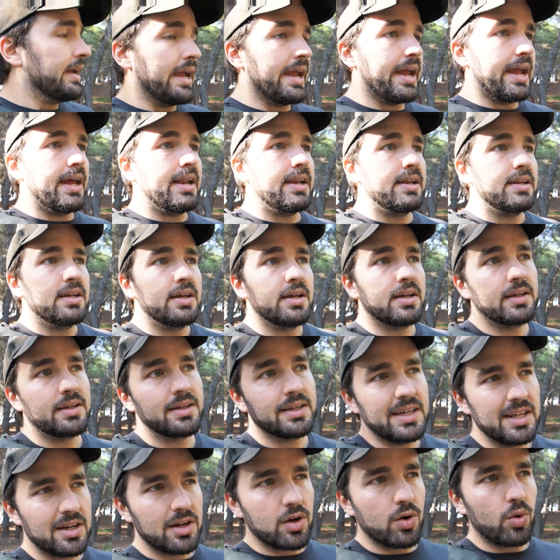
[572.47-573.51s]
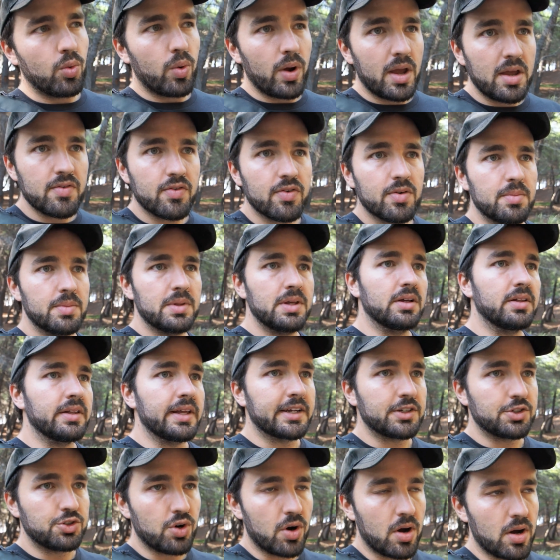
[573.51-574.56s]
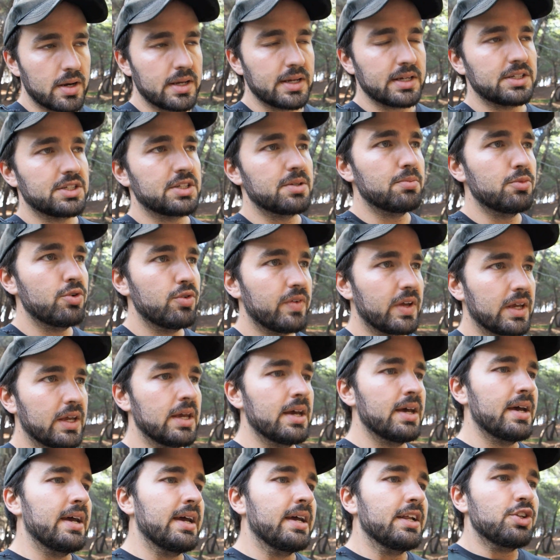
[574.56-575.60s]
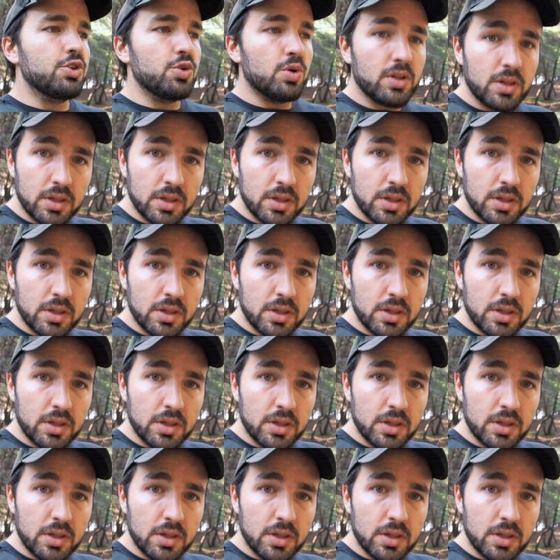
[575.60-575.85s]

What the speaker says: And getting away from the electronics and moving to